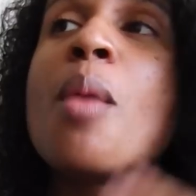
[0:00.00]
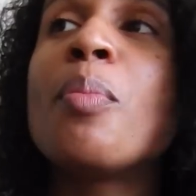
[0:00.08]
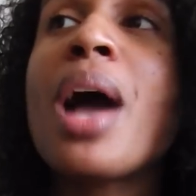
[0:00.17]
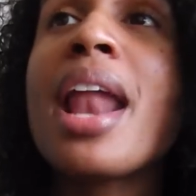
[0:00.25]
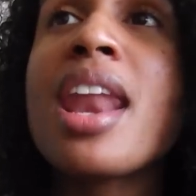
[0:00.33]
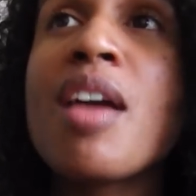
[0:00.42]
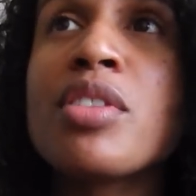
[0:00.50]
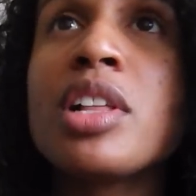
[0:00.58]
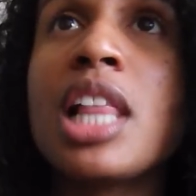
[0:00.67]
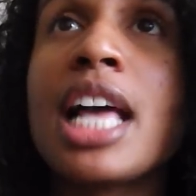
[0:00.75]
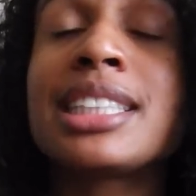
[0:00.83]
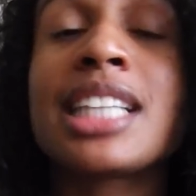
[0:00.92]
But
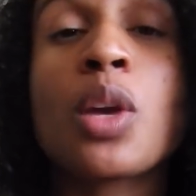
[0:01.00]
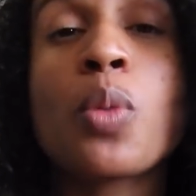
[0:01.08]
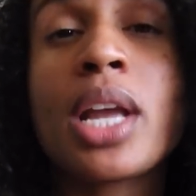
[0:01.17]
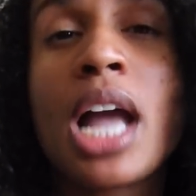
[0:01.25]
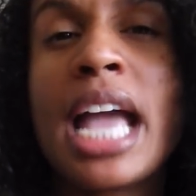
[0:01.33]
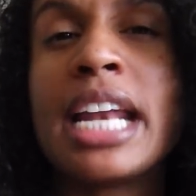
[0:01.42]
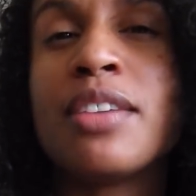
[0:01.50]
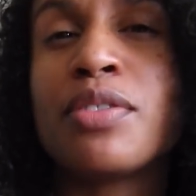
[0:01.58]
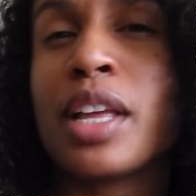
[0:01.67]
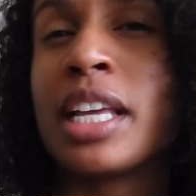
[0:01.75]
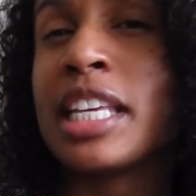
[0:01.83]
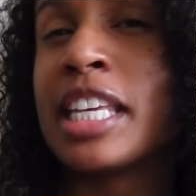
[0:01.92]
nevertheless, like, we kind of
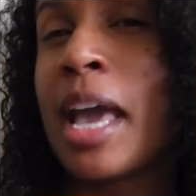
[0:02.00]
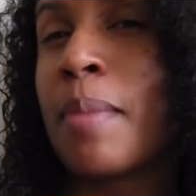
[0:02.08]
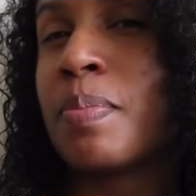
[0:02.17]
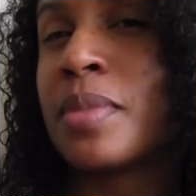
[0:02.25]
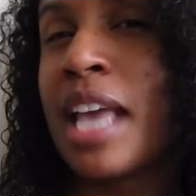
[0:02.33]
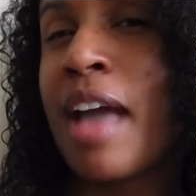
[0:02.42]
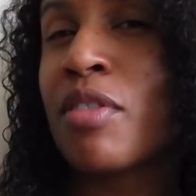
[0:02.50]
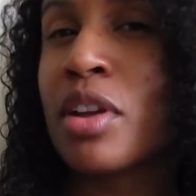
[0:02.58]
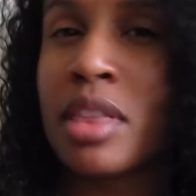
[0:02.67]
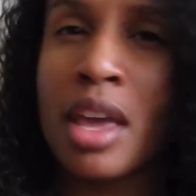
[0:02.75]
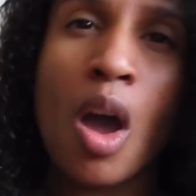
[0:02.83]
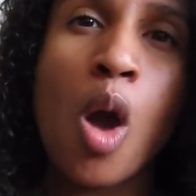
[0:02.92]
like kept
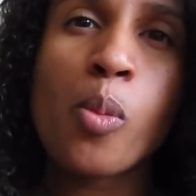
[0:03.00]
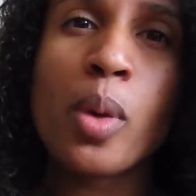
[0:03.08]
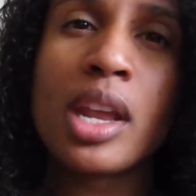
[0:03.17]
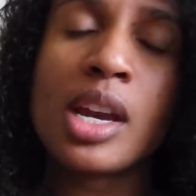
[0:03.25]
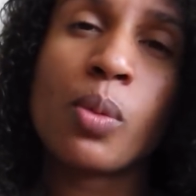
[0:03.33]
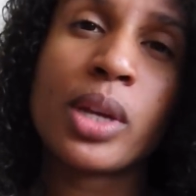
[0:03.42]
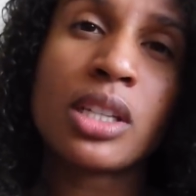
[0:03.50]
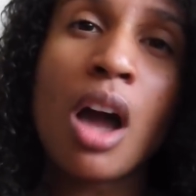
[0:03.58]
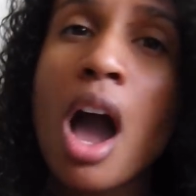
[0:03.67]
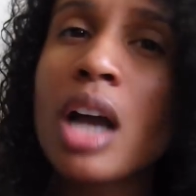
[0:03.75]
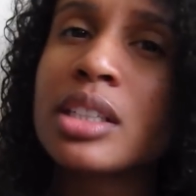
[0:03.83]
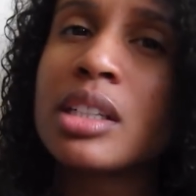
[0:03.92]
everything open and we
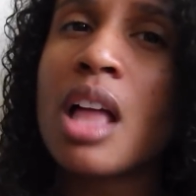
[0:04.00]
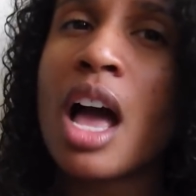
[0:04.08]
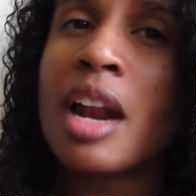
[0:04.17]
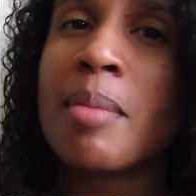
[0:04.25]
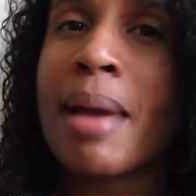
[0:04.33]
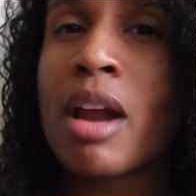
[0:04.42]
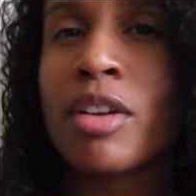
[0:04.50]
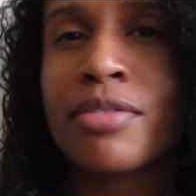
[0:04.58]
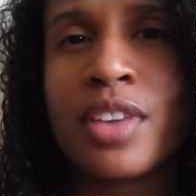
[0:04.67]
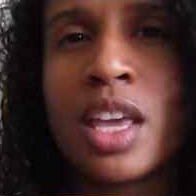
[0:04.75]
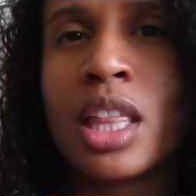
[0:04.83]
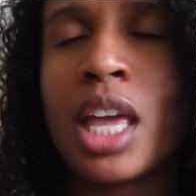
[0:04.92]
talked a lot about our
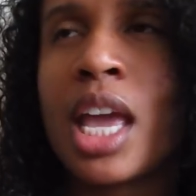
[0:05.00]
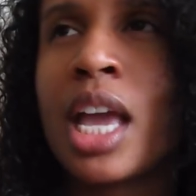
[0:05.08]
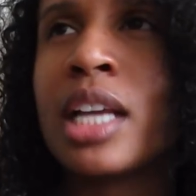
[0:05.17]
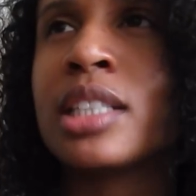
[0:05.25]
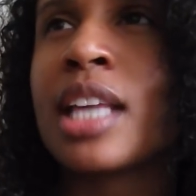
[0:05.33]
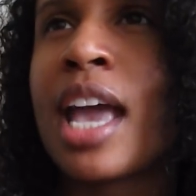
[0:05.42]
feelings,